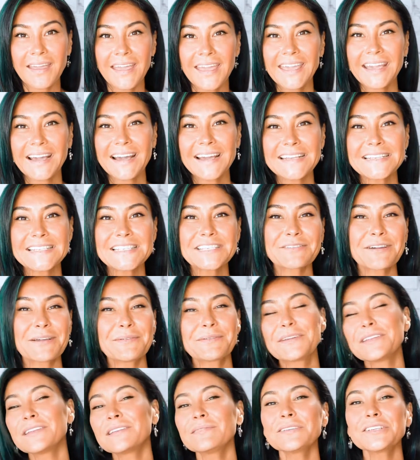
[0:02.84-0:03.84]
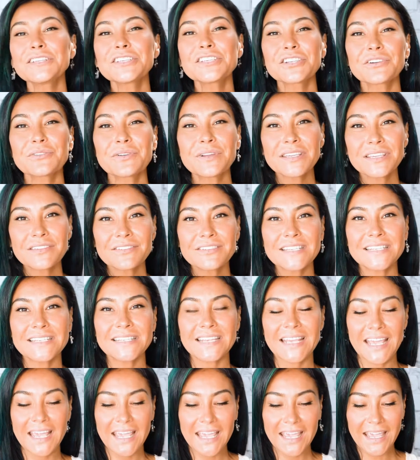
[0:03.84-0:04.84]
Hey guys, so I'm going to be showing you
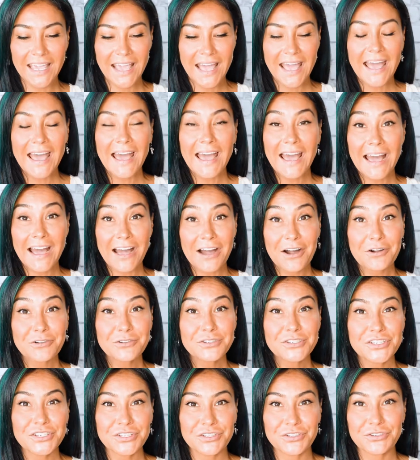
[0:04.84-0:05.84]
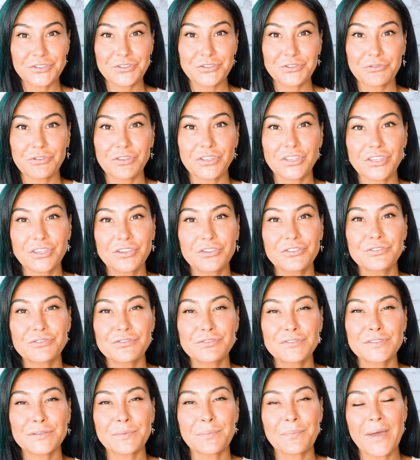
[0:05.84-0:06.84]
today how to
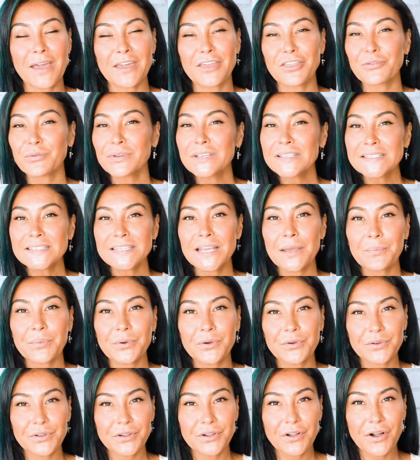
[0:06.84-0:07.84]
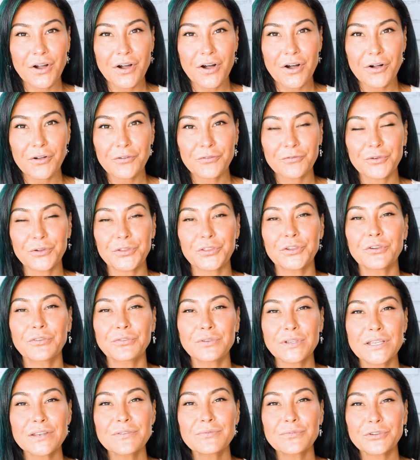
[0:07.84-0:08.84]
use my three-step protocol for the
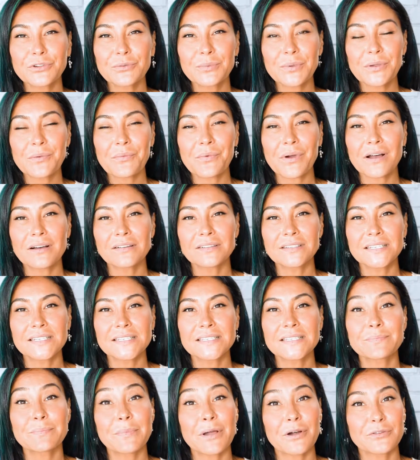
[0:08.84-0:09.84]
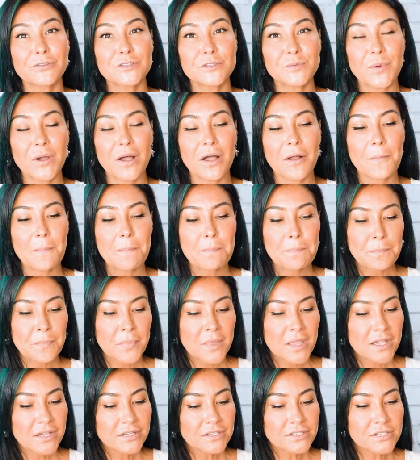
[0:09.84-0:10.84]
Green Ruby Wellness Mouth Spa.
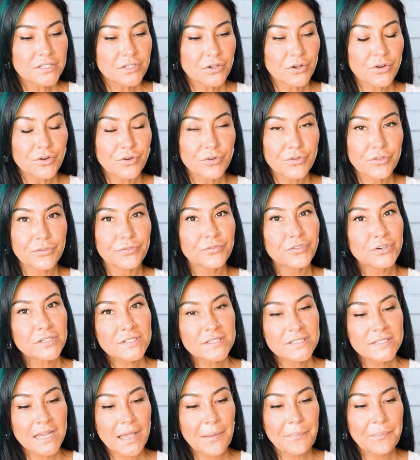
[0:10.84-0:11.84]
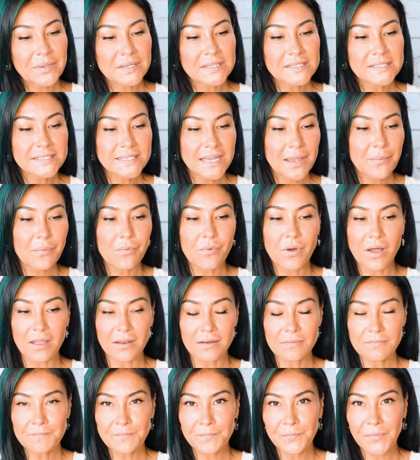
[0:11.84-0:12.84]
So the first step is step
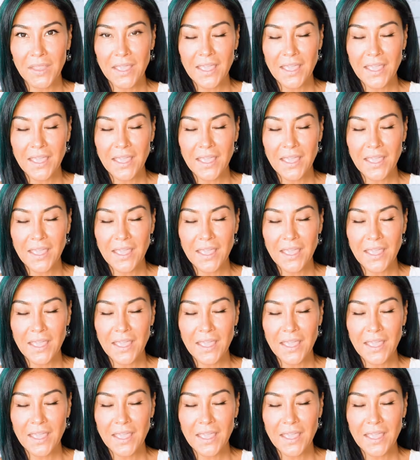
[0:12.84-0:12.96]
one,